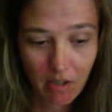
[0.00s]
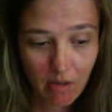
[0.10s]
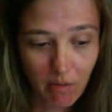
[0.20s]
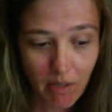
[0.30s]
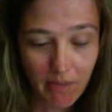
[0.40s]

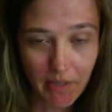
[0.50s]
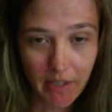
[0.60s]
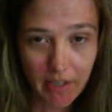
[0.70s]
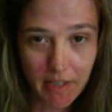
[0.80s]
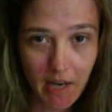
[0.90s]
write
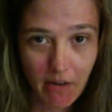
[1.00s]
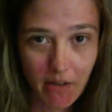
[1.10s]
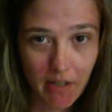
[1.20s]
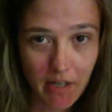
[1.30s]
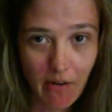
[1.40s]
things down,
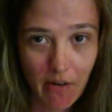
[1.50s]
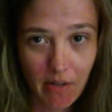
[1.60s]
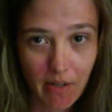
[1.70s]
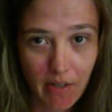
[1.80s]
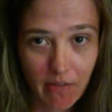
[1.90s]
and now I
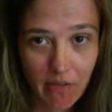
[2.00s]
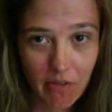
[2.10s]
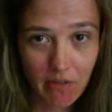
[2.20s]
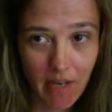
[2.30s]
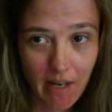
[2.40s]
don't even
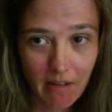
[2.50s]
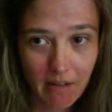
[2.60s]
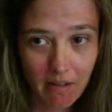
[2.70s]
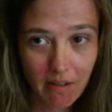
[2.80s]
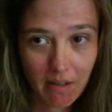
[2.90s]
do that.
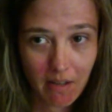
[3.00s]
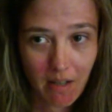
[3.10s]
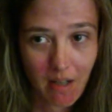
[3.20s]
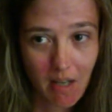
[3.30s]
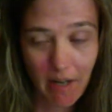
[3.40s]

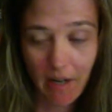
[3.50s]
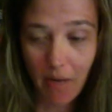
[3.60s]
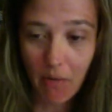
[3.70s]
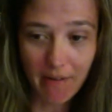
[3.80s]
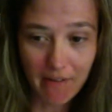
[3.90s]
And I
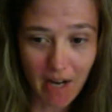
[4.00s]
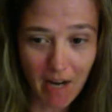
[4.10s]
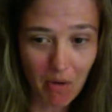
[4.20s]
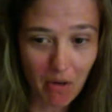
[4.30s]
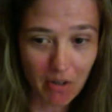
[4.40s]
won't have
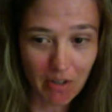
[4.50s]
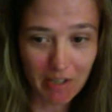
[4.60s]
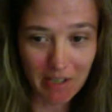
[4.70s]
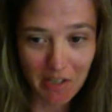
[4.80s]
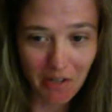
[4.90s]
time
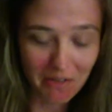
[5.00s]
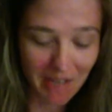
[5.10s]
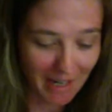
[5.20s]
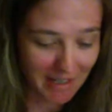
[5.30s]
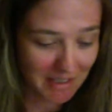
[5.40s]
hardly to do
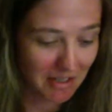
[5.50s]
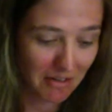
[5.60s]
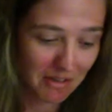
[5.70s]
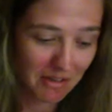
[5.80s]
that. So